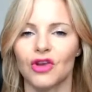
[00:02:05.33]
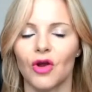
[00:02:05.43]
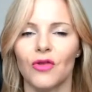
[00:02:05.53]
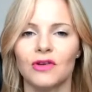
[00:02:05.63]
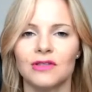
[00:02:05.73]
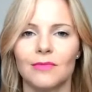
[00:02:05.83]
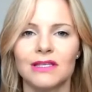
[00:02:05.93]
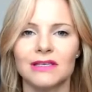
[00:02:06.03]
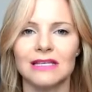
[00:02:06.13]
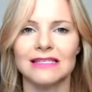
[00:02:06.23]
You know, there's a
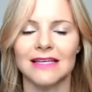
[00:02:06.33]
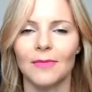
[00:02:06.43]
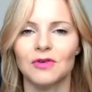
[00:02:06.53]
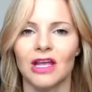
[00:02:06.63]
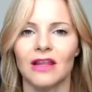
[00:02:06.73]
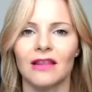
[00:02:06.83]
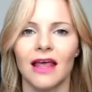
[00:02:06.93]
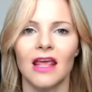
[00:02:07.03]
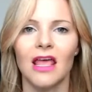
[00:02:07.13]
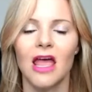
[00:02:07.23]
misconception
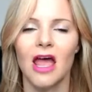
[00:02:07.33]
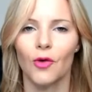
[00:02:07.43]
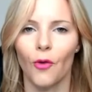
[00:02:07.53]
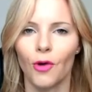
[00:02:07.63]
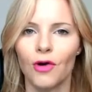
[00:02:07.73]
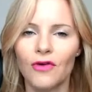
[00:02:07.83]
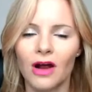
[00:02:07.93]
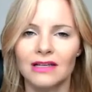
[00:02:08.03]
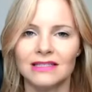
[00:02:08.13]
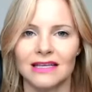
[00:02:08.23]
that in order for
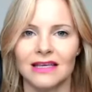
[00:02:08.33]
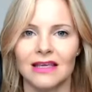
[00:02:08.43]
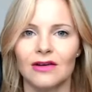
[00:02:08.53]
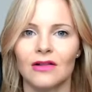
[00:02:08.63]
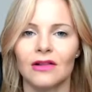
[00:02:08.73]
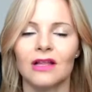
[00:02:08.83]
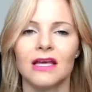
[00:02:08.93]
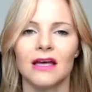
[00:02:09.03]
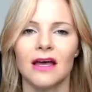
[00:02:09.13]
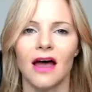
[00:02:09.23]
us to heal
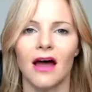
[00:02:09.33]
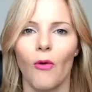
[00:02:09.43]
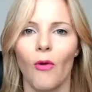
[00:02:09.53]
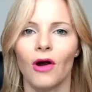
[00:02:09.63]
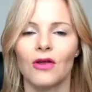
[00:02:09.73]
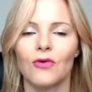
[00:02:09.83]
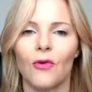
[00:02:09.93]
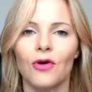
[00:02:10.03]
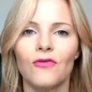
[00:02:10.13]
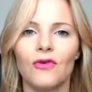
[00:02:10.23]
or in
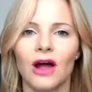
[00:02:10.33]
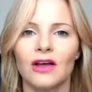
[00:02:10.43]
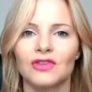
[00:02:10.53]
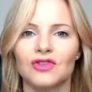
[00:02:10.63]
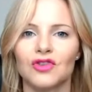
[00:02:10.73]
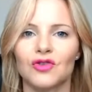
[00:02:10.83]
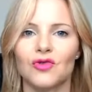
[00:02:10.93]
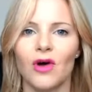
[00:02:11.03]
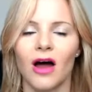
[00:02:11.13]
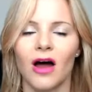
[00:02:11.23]
order for us
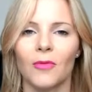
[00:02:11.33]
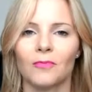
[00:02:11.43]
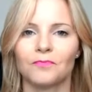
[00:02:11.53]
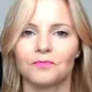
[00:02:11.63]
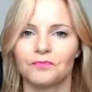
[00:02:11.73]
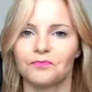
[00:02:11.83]
to um,